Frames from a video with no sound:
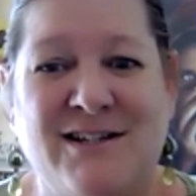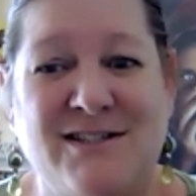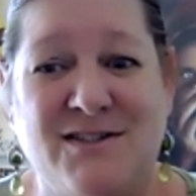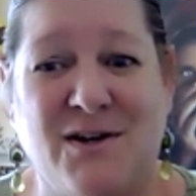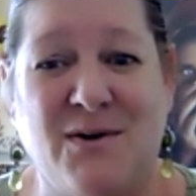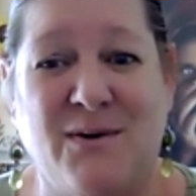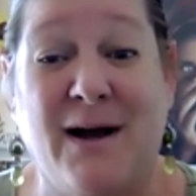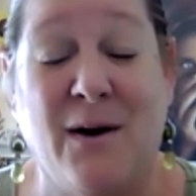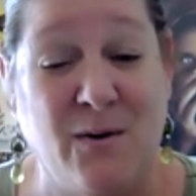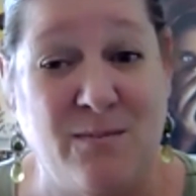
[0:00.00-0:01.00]
So
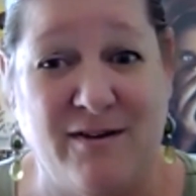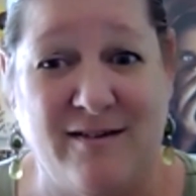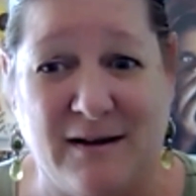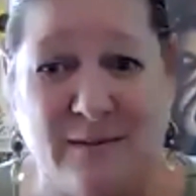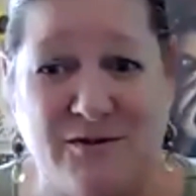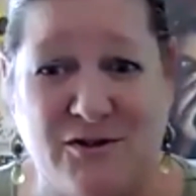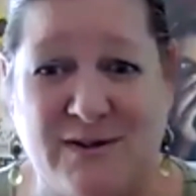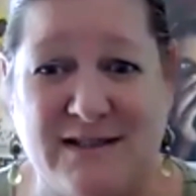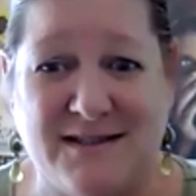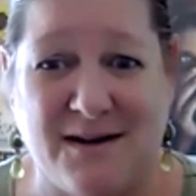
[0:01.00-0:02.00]
I hope this helps you
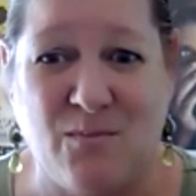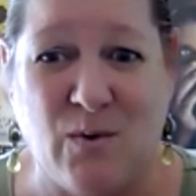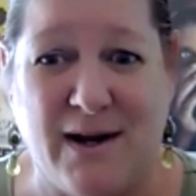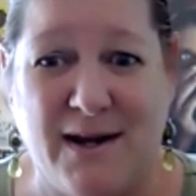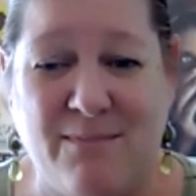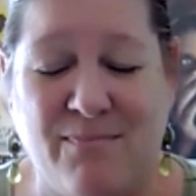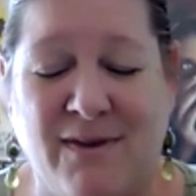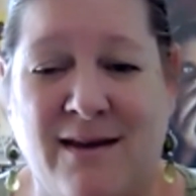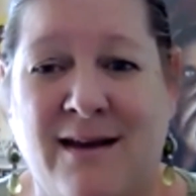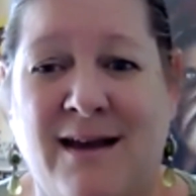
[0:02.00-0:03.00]
in some way.
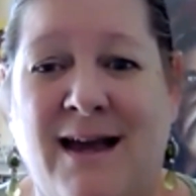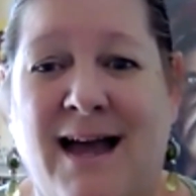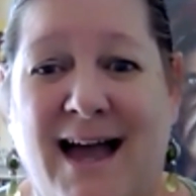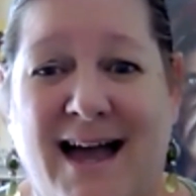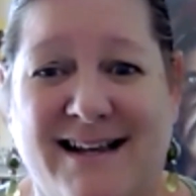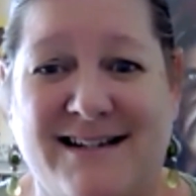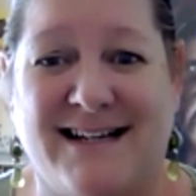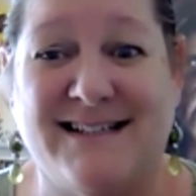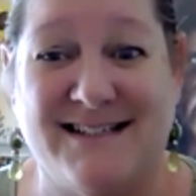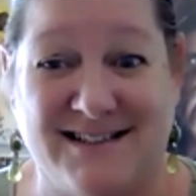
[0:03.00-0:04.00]
And
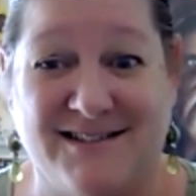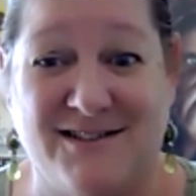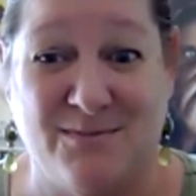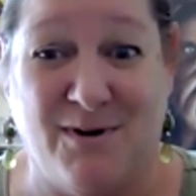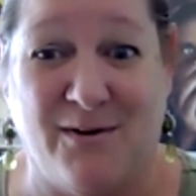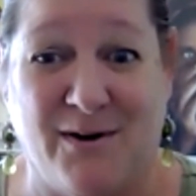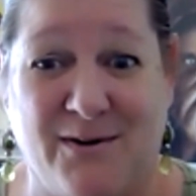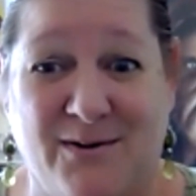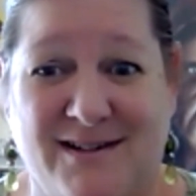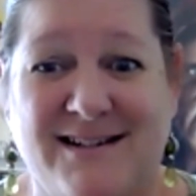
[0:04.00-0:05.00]
until
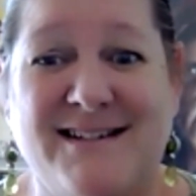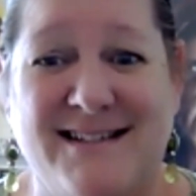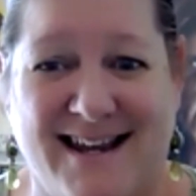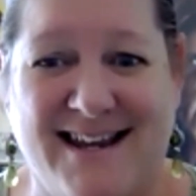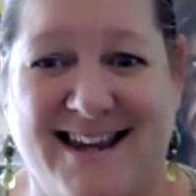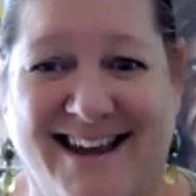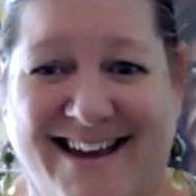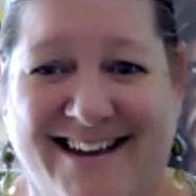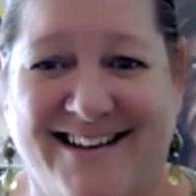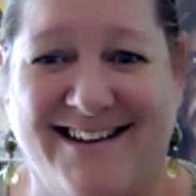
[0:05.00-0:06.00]
tomorrow, take care.